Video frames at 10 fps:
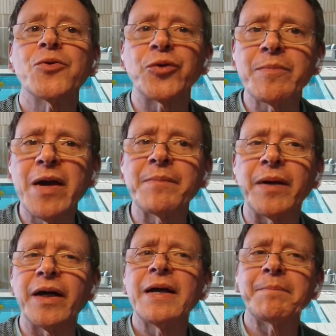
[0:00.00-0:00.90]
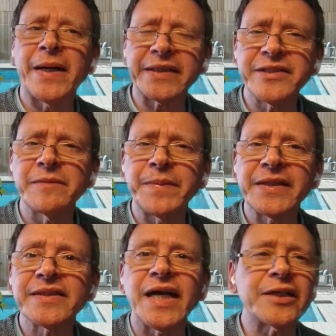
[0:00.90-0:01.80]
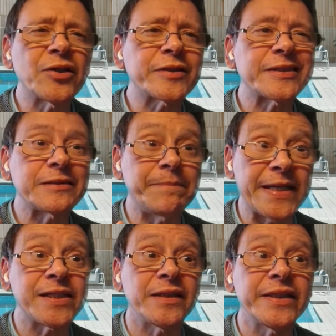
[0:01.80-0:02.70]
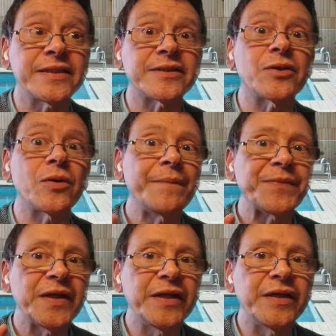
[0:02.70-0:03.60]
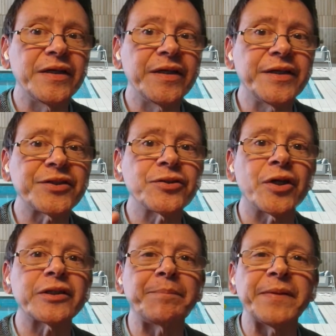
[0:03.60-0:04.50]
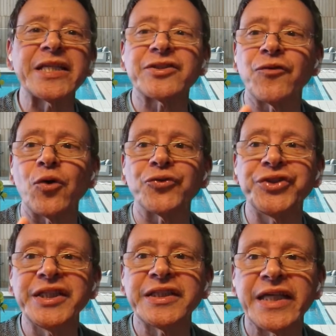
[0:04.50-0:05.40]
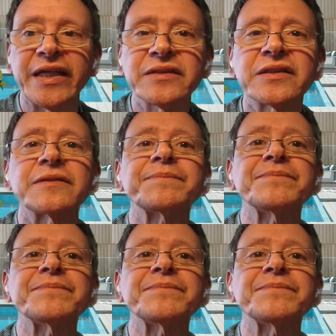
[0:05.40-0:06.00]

Remember, participants are not specialists, so it is not the place for details.